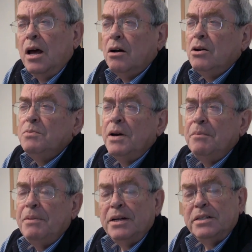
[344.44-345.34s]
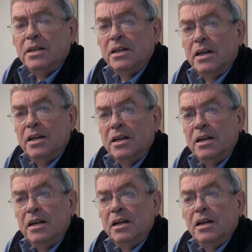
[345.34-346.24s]
Because many
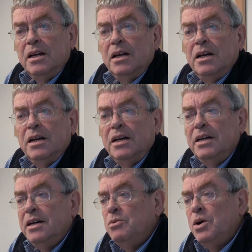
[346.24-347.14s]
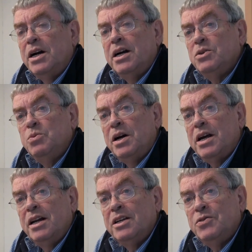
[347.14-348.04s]
Palestinian workers
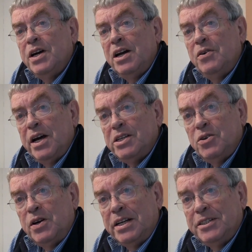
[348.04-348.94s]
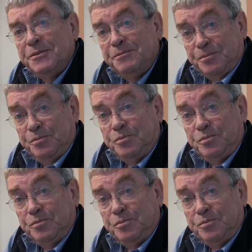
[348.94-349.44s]
work in Israeli restaurants,